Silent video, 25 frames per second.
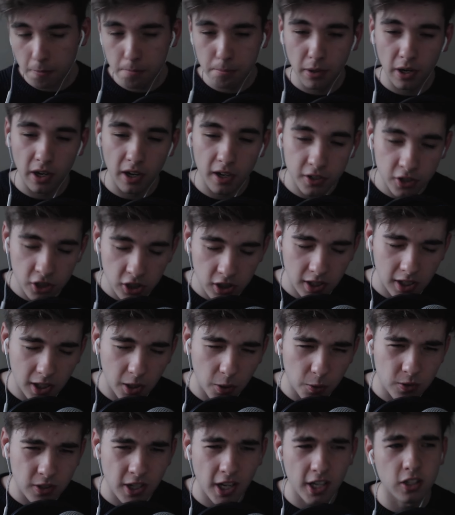But it's just
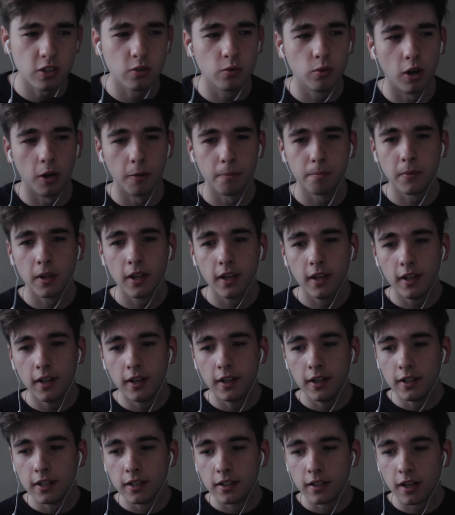a little test run.
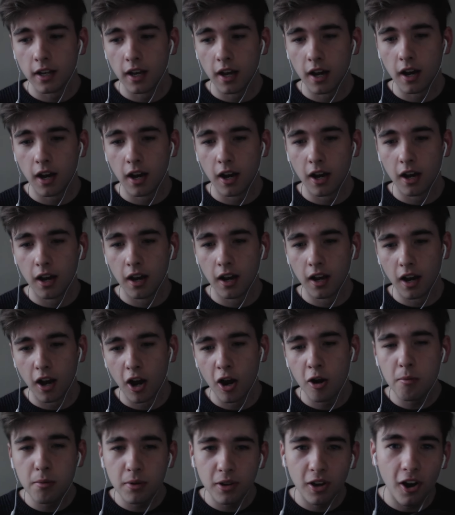Uh,
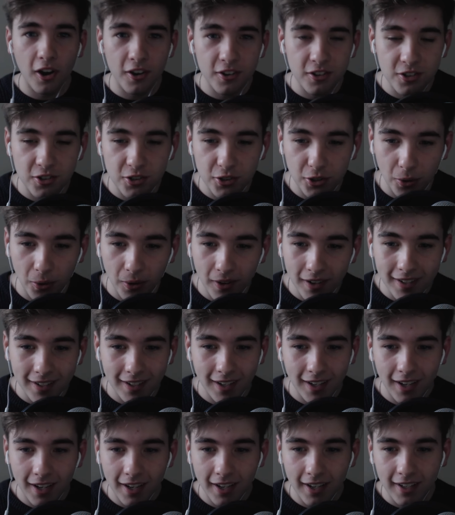I hope you guys
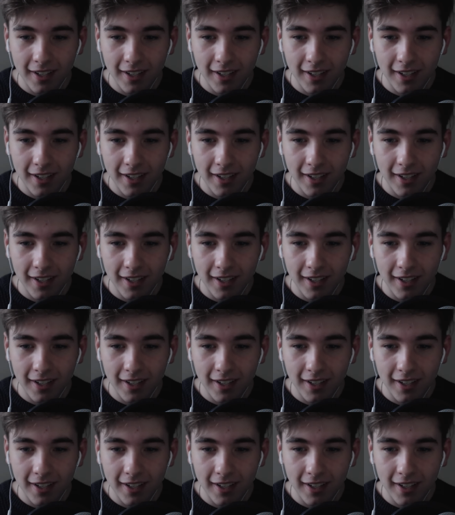enjoyed.